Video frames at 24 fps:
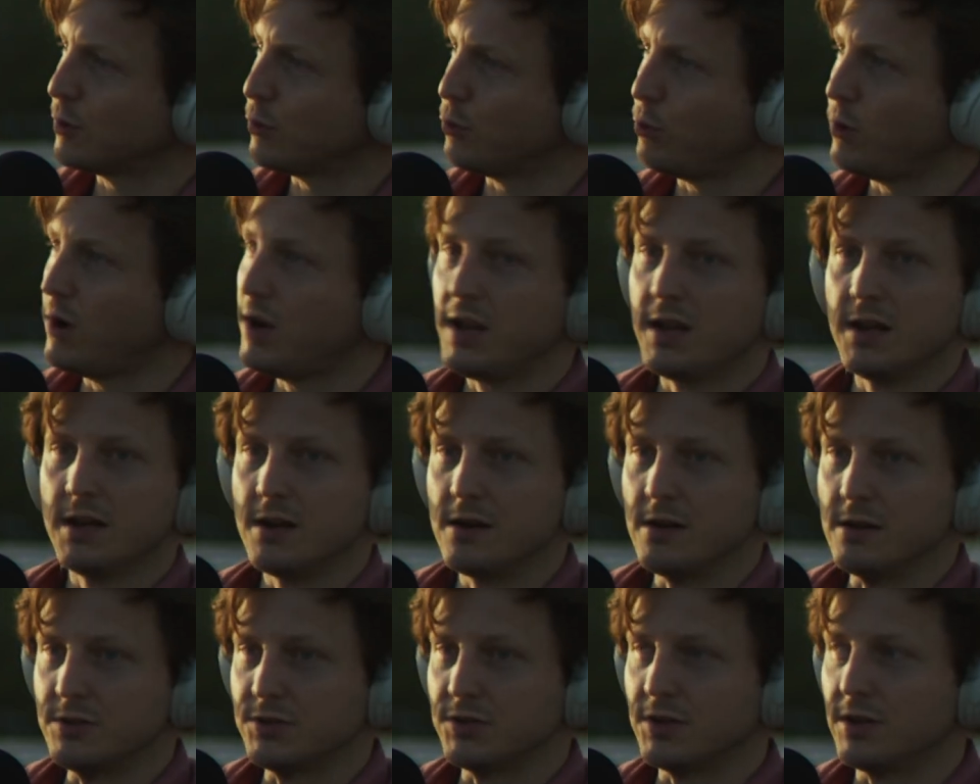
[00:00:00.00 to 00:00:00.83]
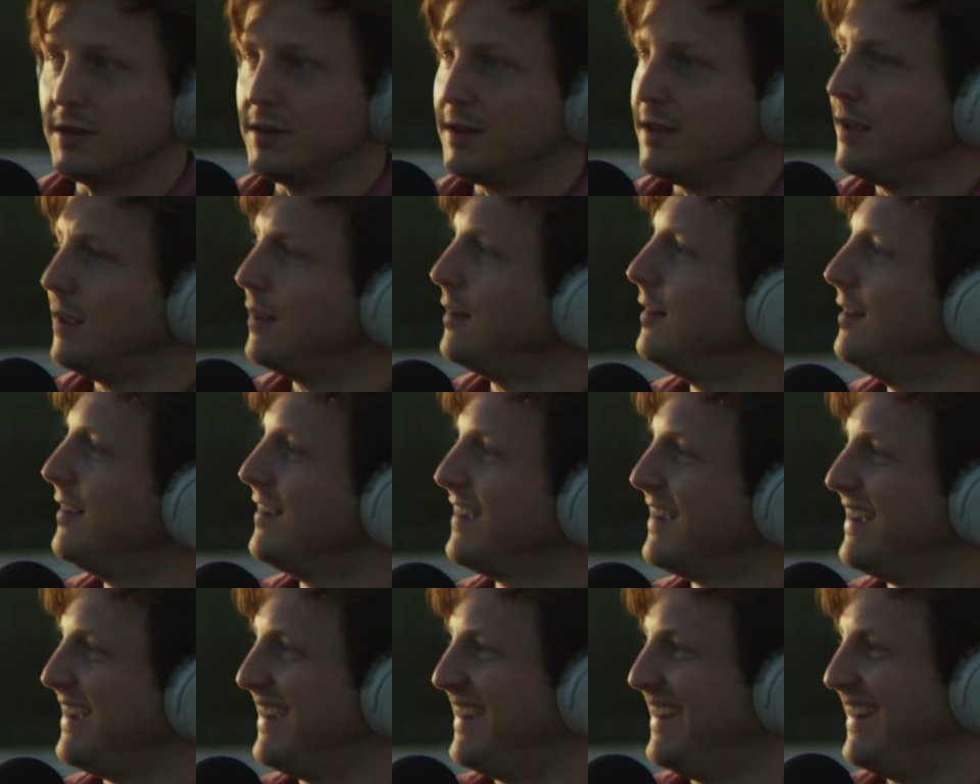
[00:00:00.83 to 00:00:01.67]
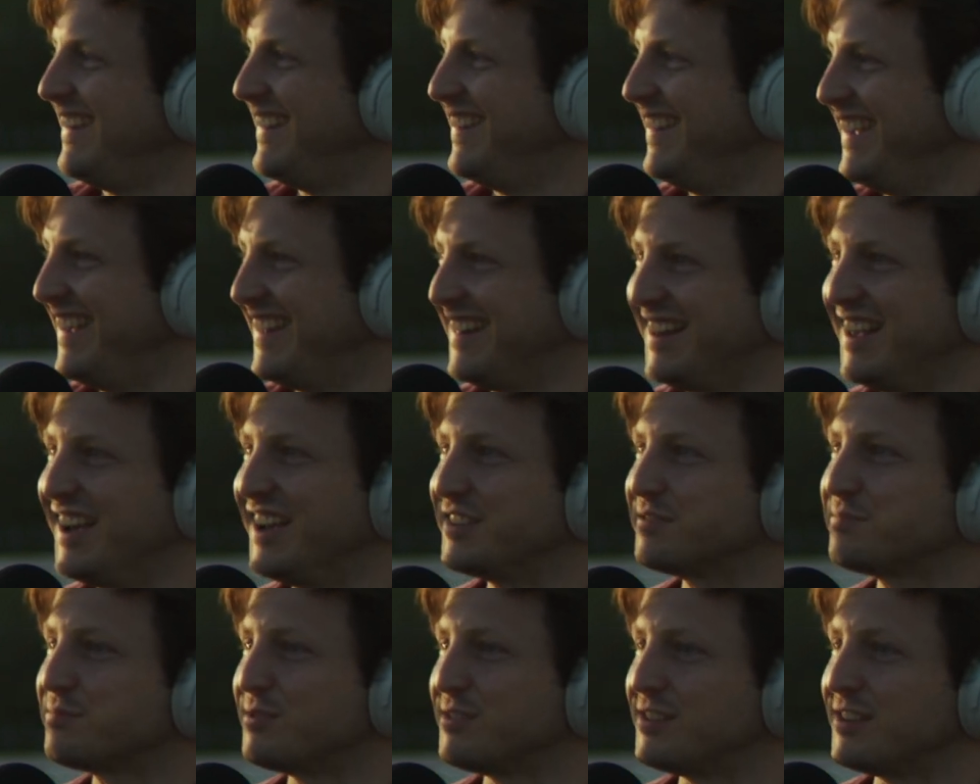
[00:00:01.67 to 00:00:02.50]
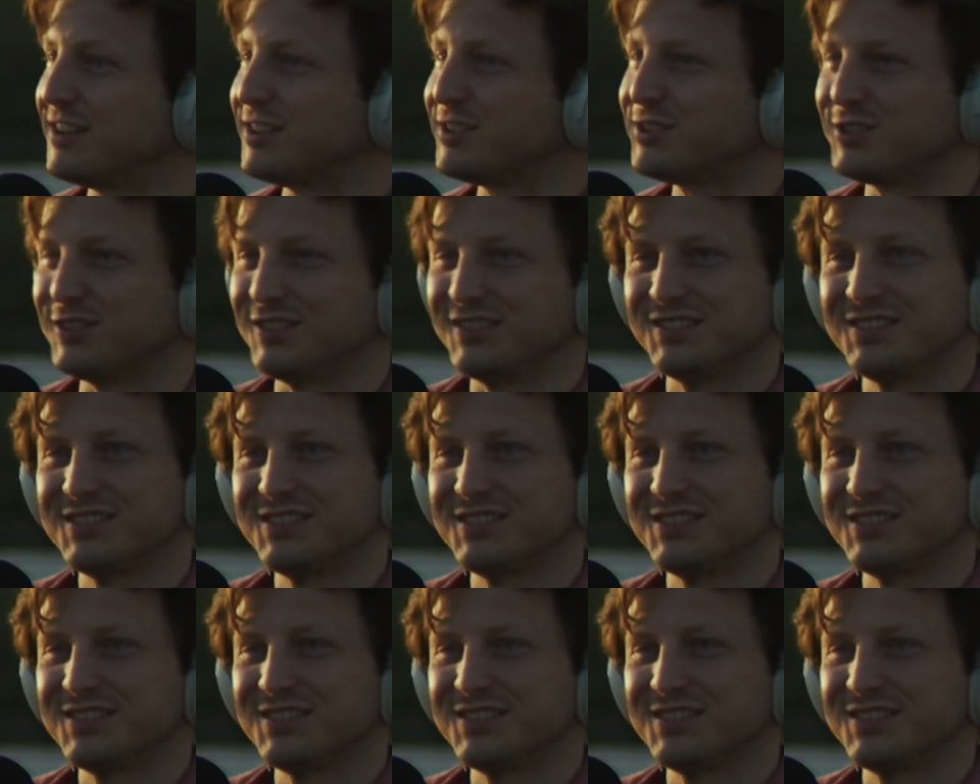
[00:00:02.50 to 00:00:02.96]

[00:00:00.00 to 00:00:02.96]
gray hairs on that on that last production.